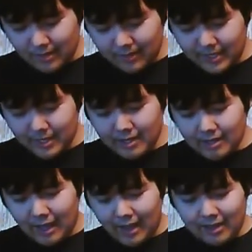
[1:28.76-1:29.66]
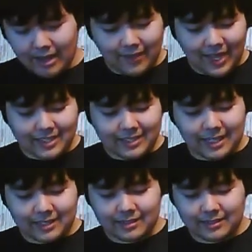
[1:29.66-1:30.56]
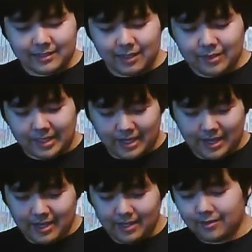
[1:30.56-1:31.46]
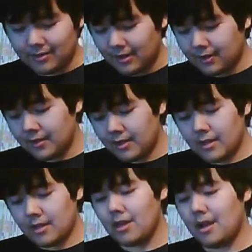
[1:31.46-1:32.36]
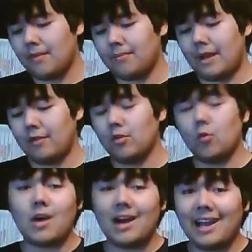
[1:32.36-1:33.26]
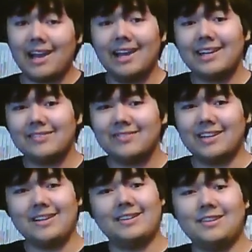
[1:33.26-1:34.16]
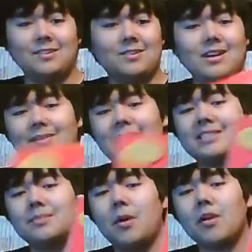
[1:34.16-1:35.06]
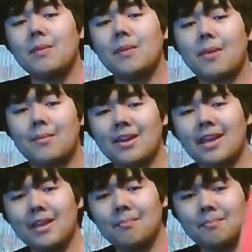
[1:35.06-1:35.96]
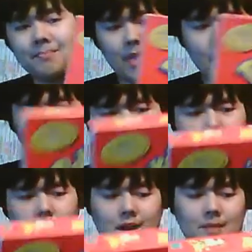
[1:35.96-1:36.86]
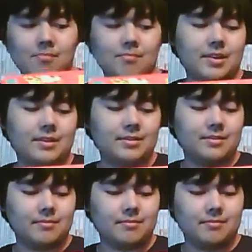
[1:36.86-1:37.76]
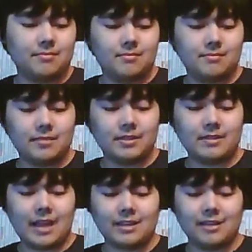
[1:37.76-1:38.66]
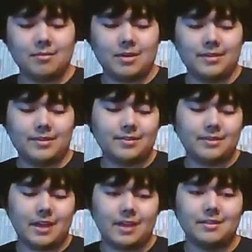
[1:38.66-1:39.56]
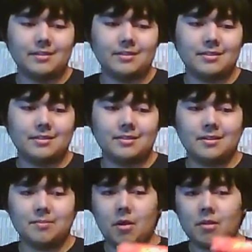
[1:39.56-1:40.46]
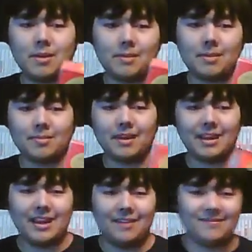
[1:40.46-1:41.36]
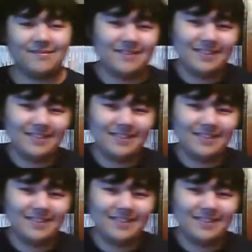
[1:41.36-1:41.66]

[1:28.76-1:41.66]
I mean, I've had this actually since I was a kid, so I don't know why I had it, but I do. And that's a Pokemon memory game. It's exactly what it says, a Pokemon memory game.